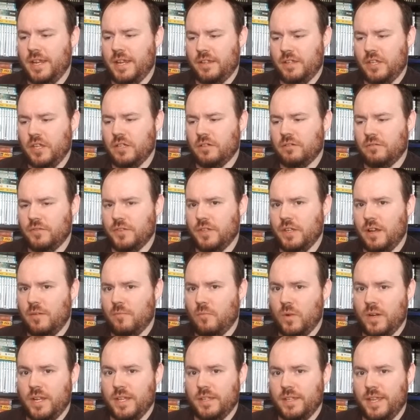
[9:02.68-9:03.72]
It turtles up
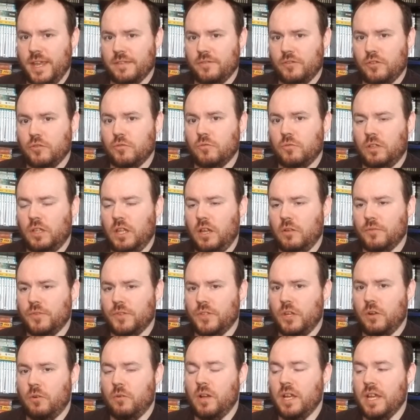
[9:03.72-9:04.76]
when he gets too close.
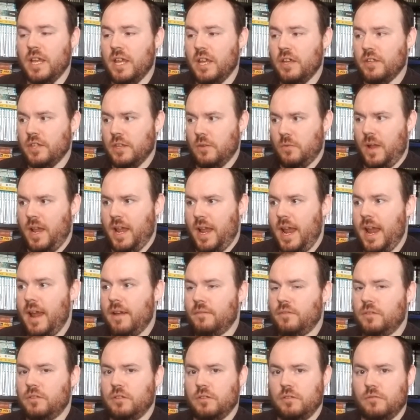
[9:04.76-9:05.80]
So you have
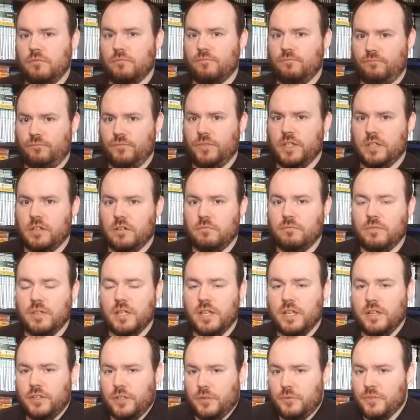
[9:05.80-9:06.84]
to, you know,
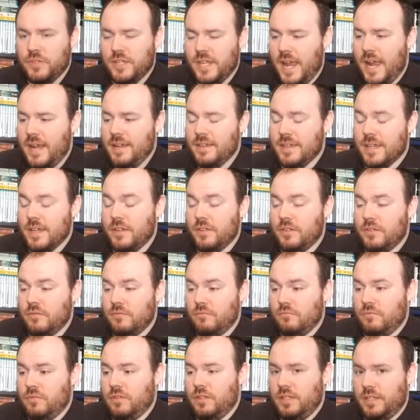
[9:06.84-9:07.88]
use tactics to
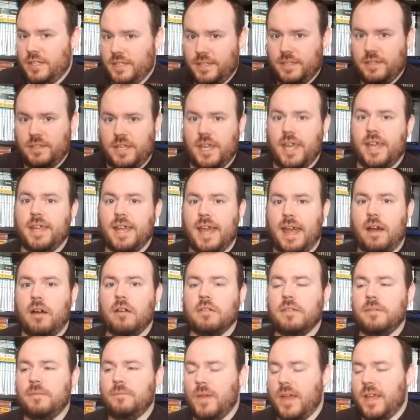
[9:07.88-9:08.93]
take it out of the
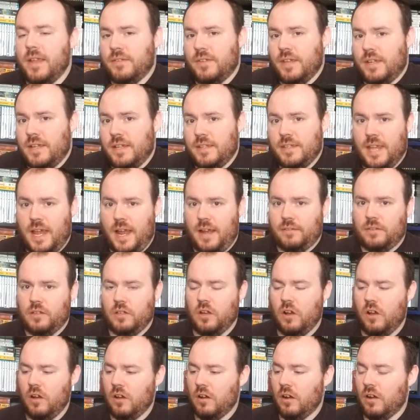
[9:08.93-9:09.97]
fence and attack the
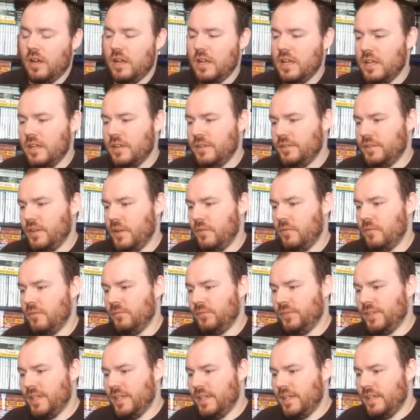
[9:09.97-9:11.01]
core. So,
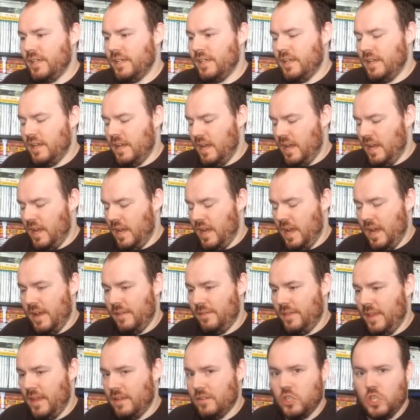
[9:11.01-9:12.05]
and
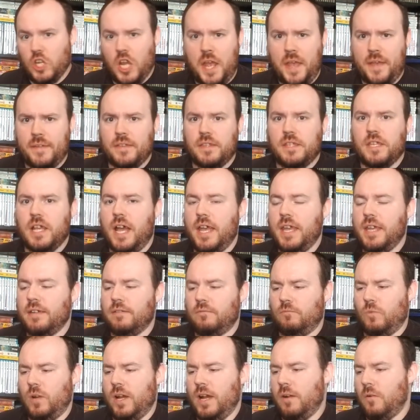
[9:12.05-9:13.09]
that giant titan,
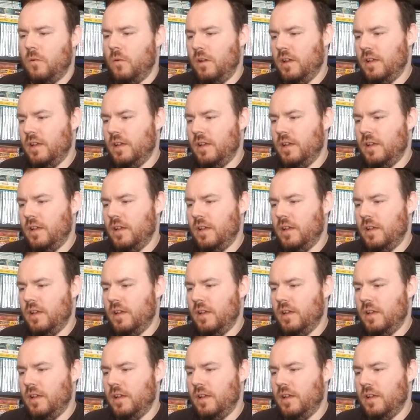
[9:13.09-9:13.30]
wow.